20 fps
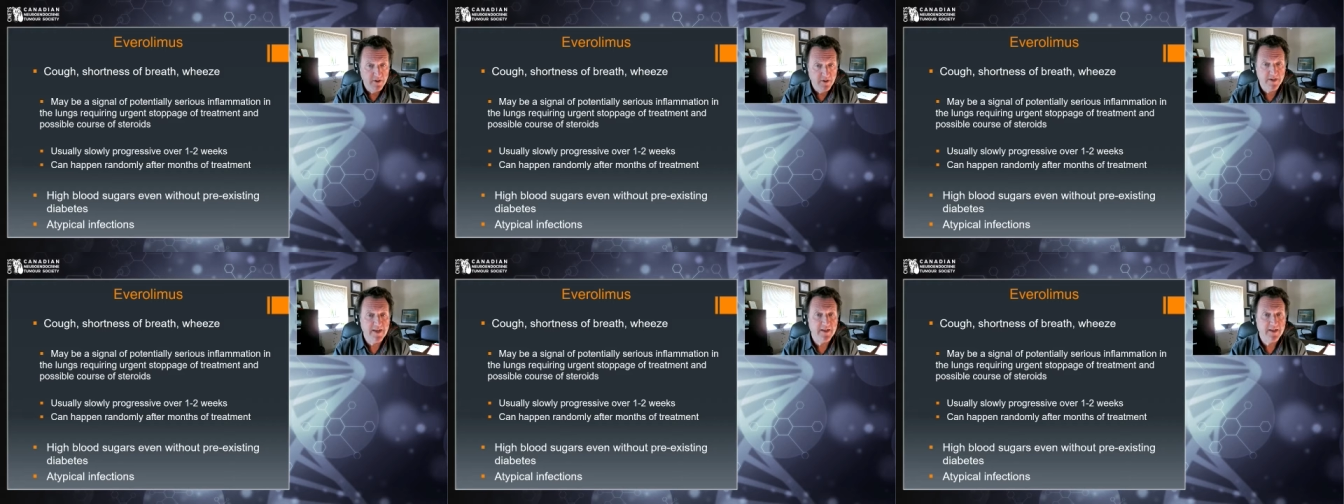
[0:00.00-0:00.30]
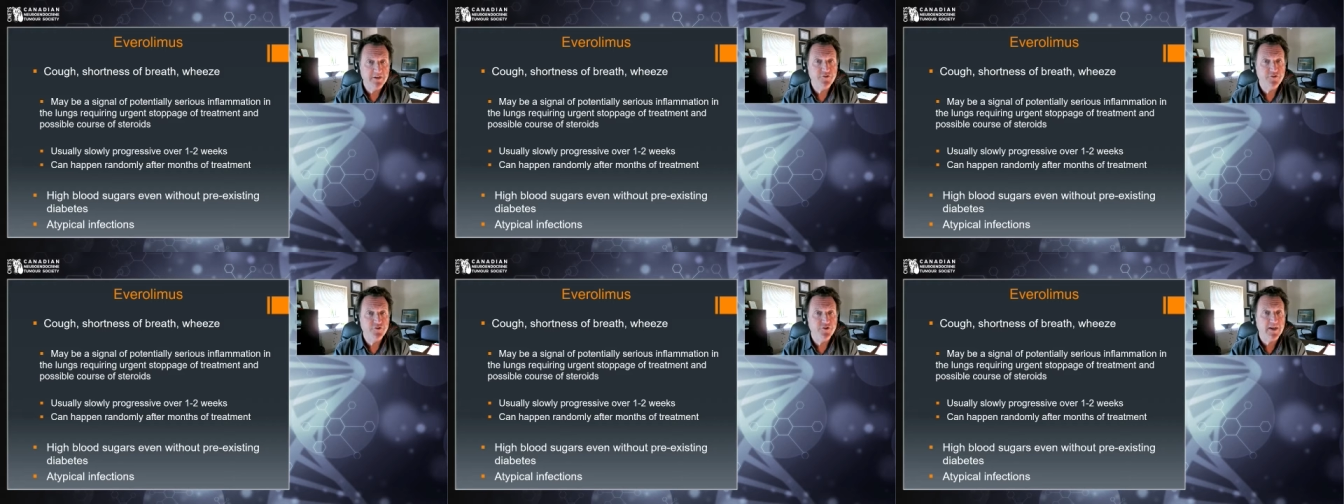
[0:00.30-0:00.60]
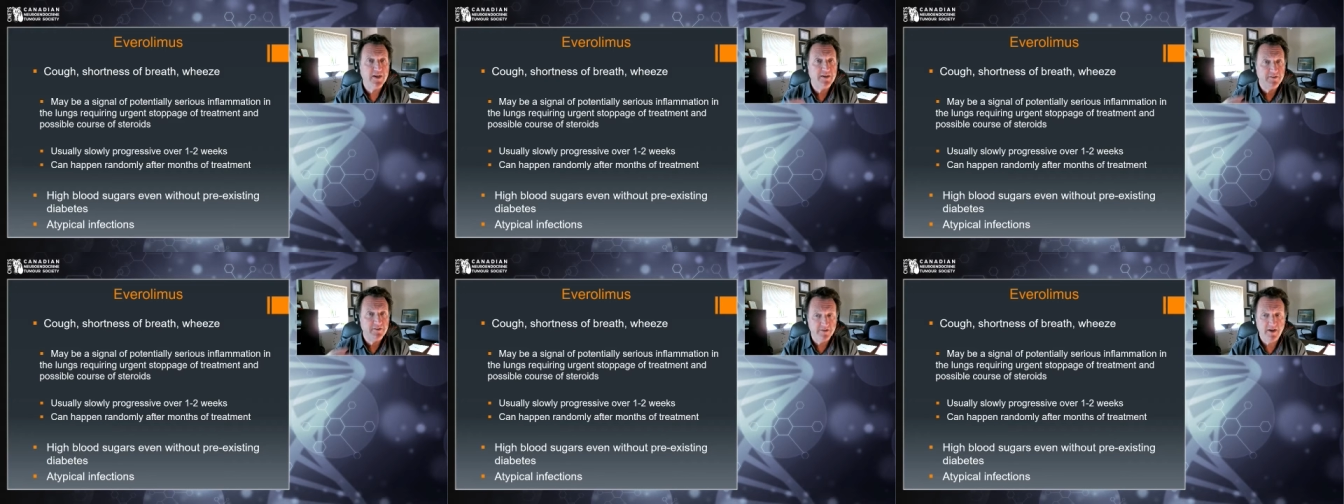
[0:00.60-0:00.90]
Get it
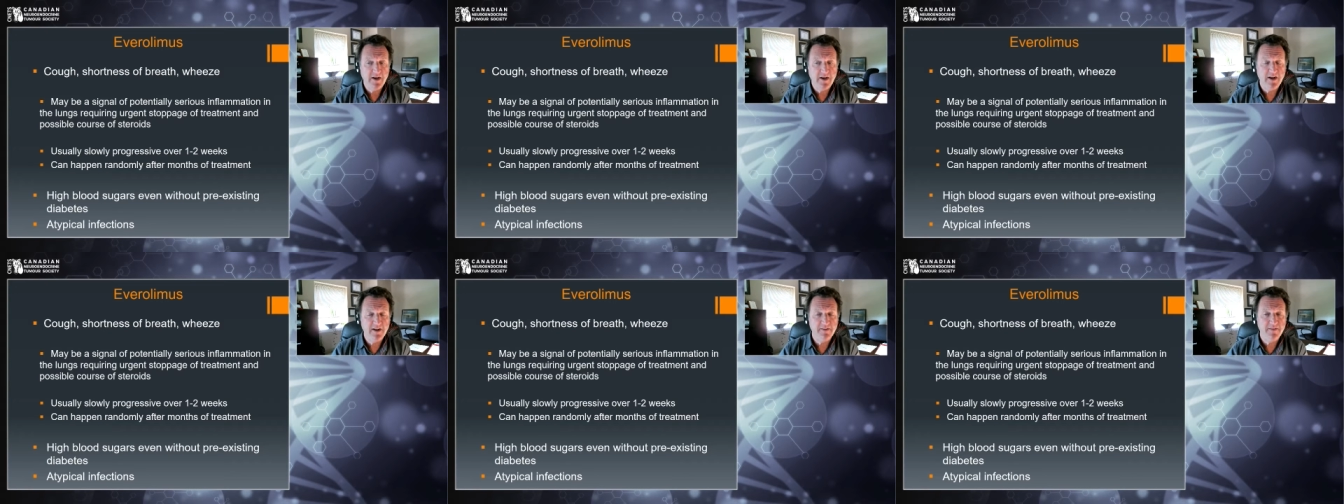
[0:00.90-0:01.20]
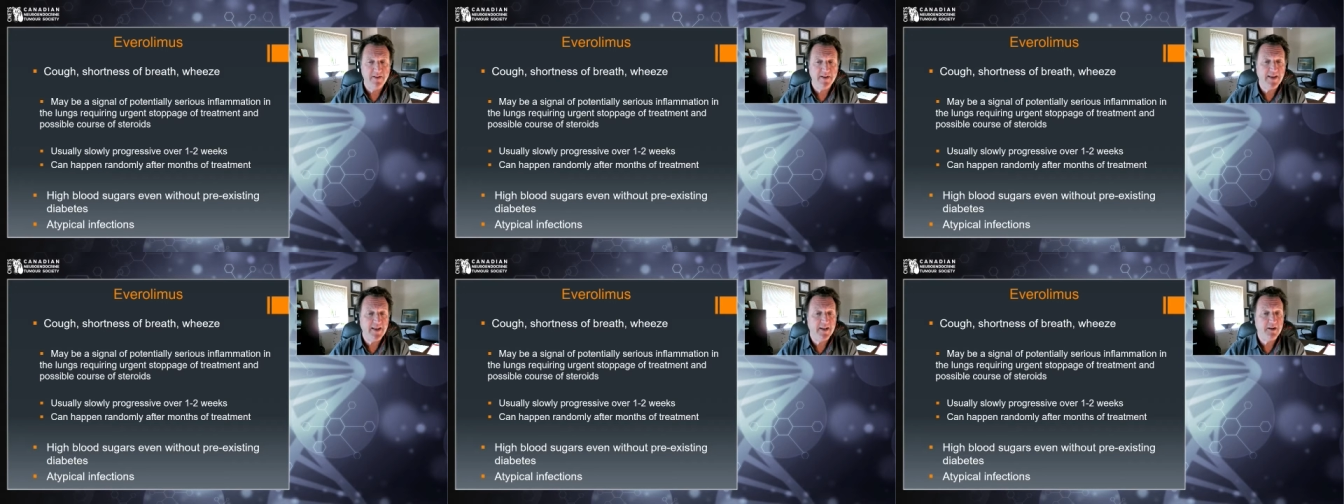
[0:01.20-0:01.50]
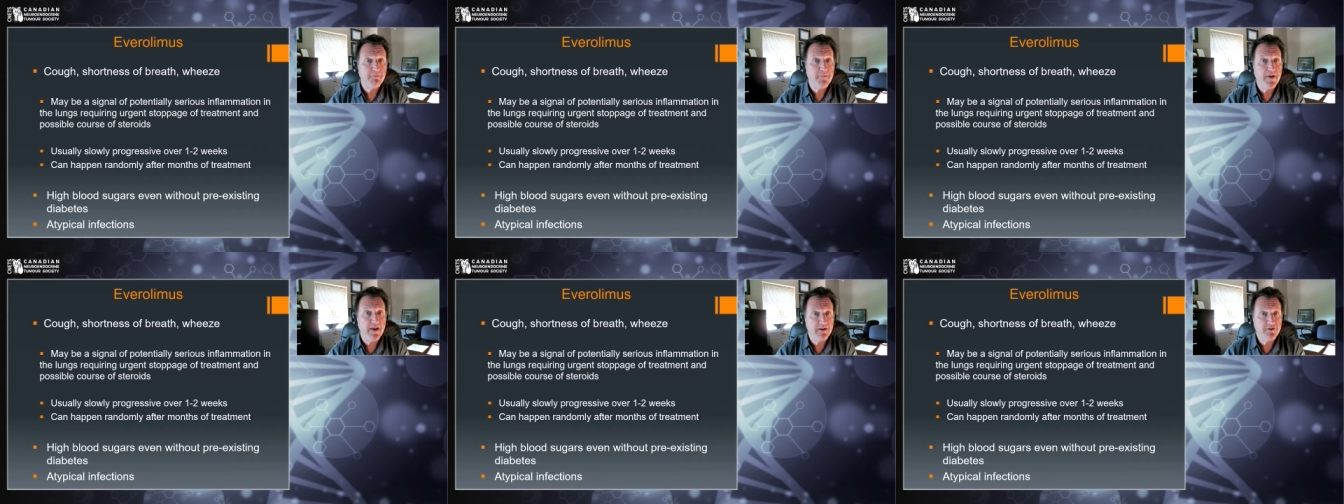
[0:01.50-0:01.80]
checked and then get
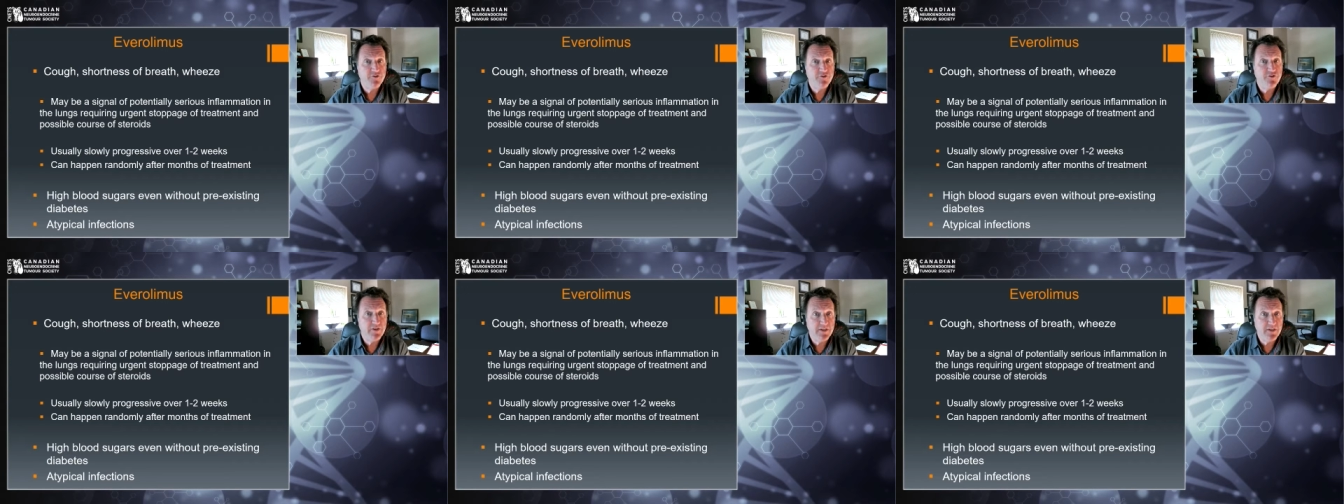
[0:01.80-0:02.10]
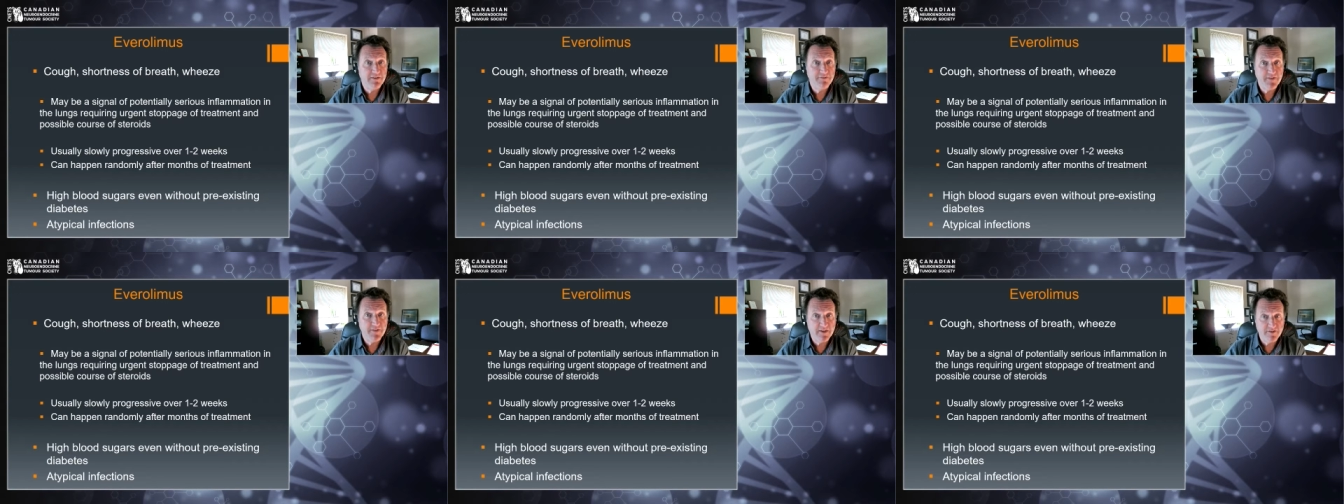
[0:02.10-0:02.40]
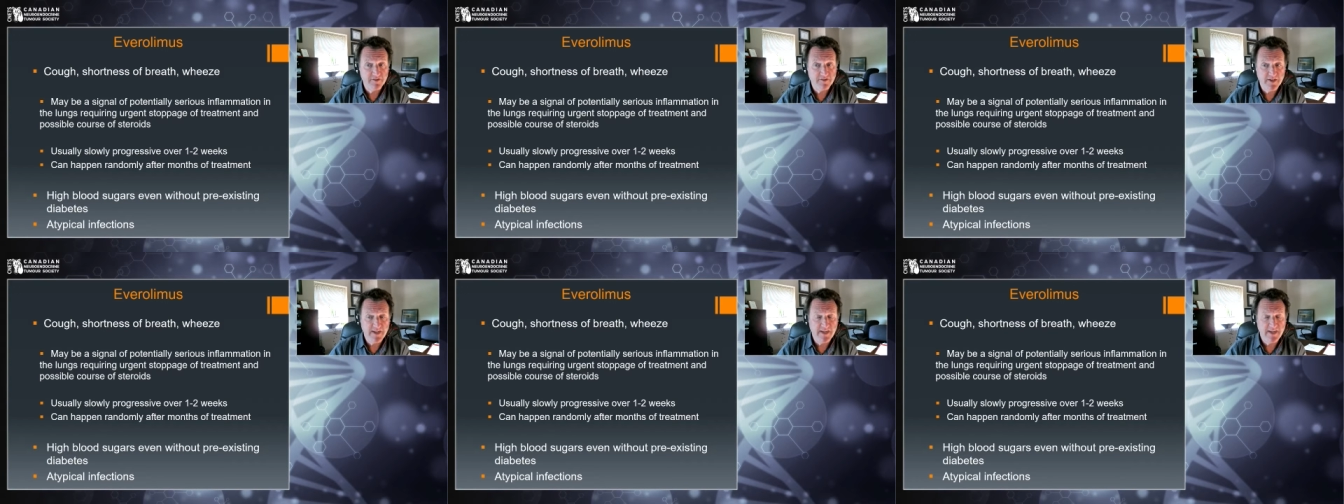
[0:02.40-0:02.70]
it managed if
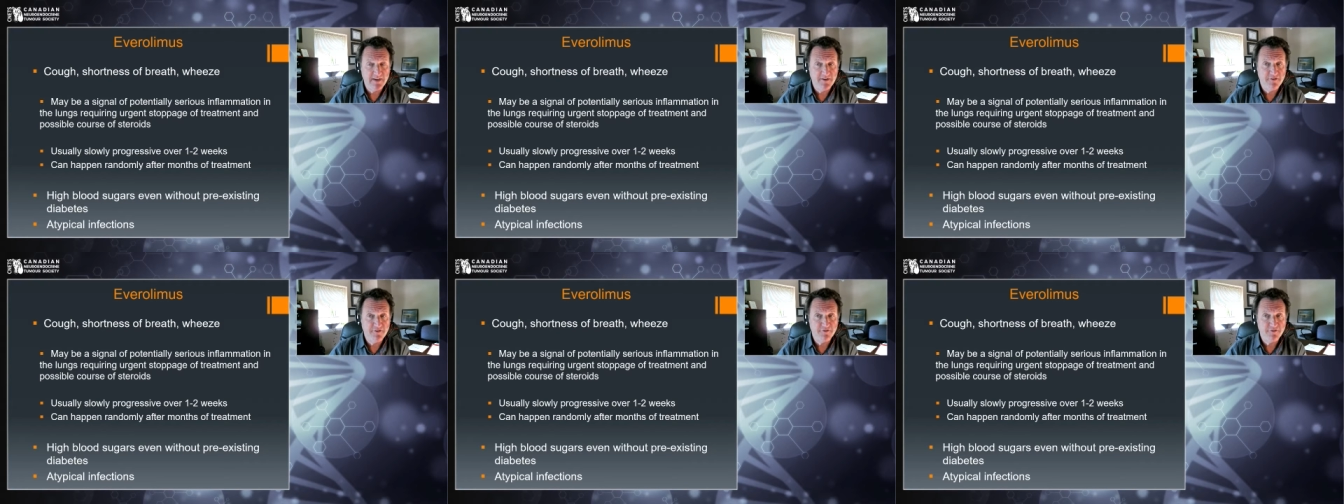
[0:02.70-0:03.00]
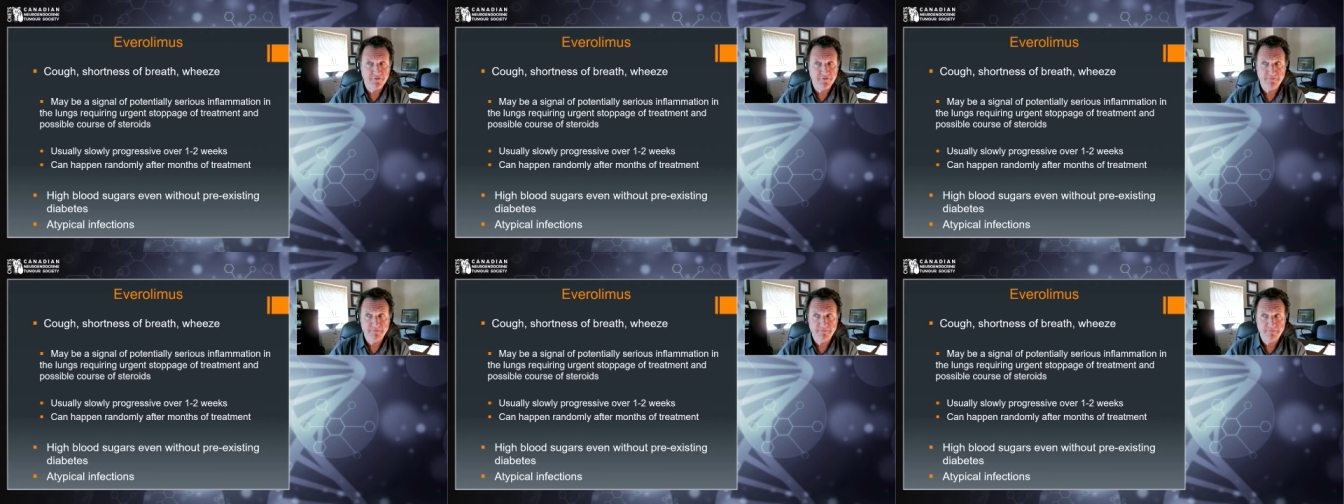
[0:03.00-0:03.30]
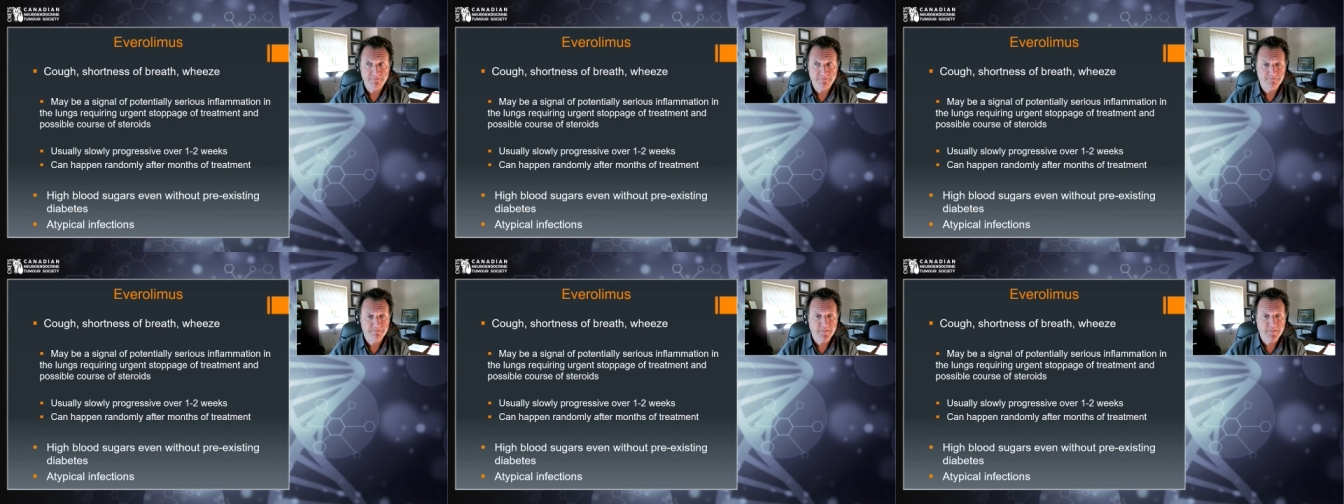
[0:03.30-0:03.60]
that's the case.
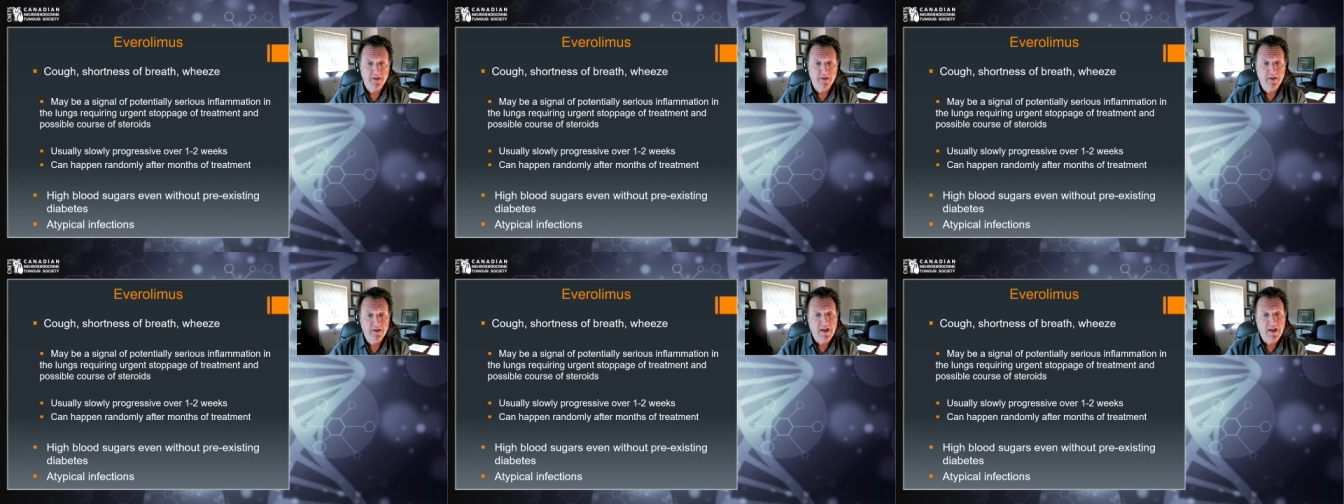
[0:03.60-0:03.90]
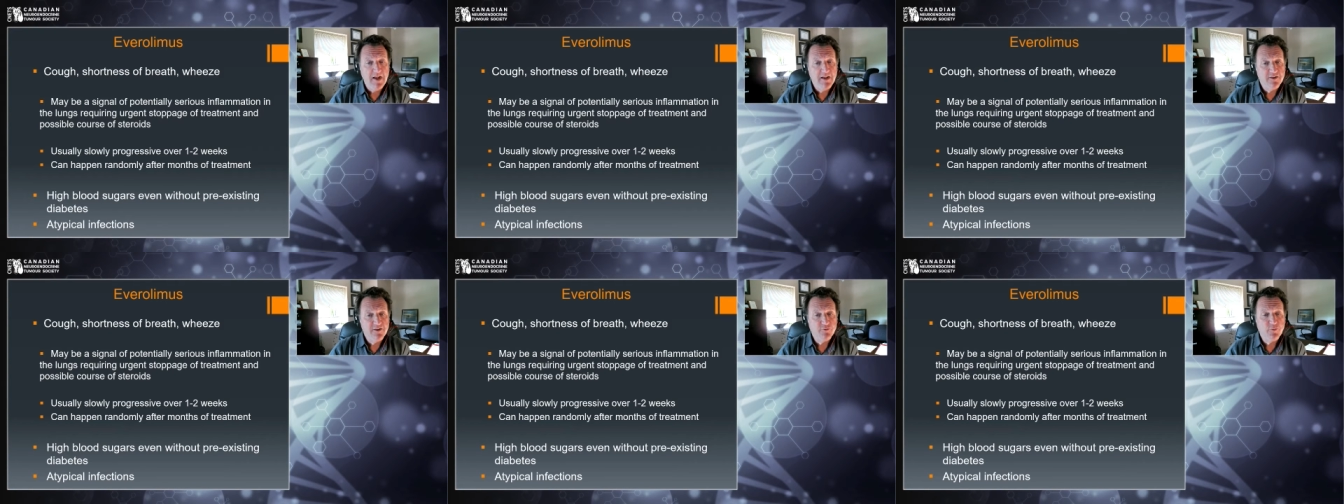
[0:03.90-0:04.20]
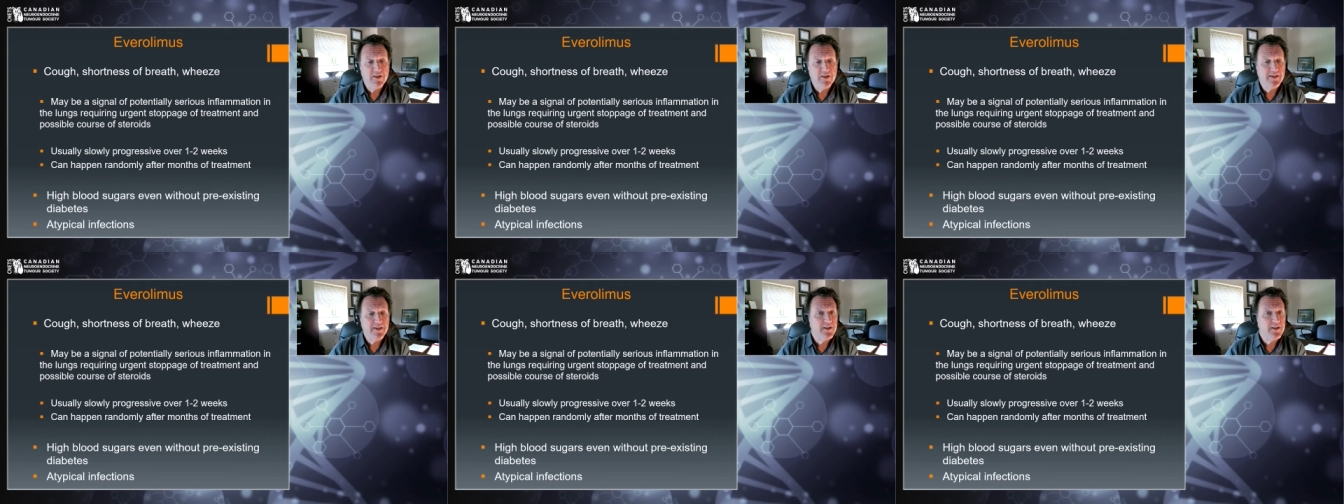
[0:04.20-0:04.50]
As
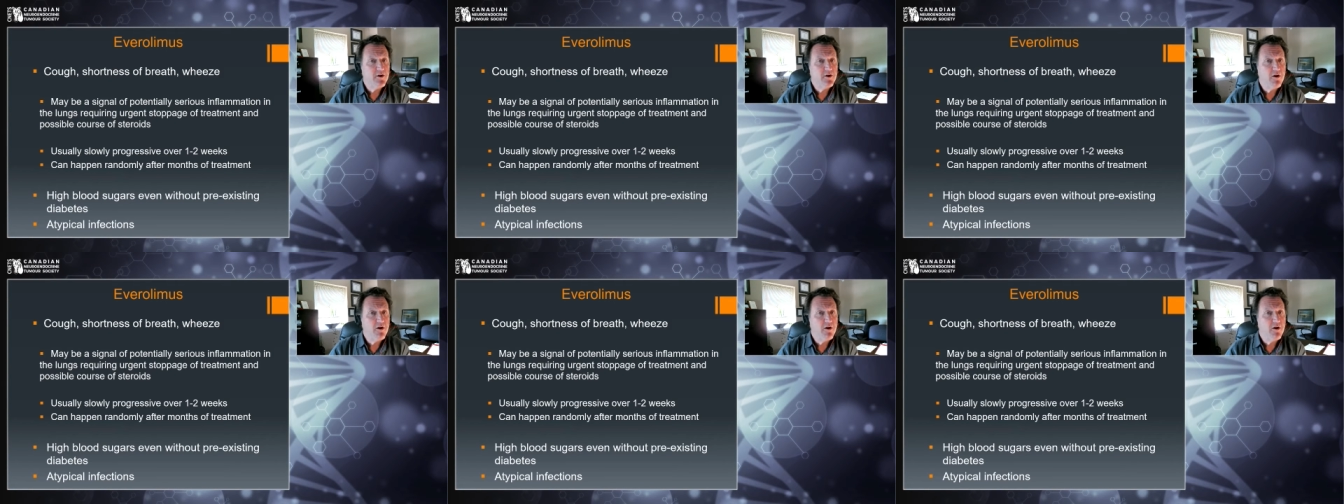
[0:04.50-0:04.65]
well, it can